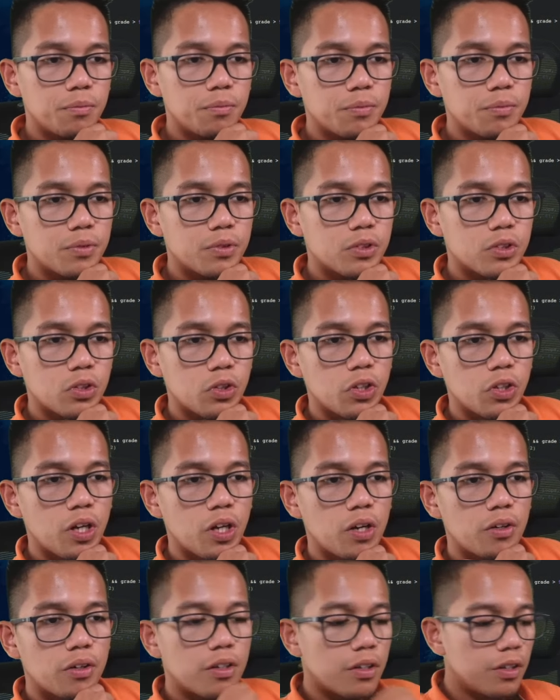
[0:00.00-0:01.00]
So you know
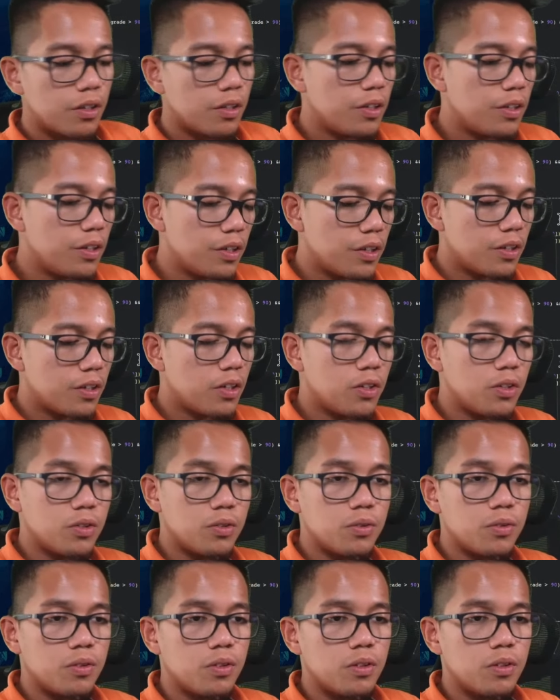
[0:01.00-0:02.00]
how earlier? Oh,
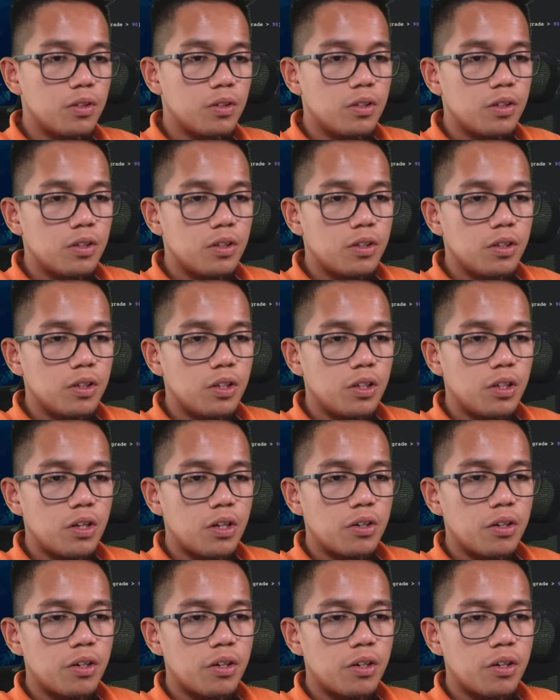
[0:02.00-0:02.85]
you know how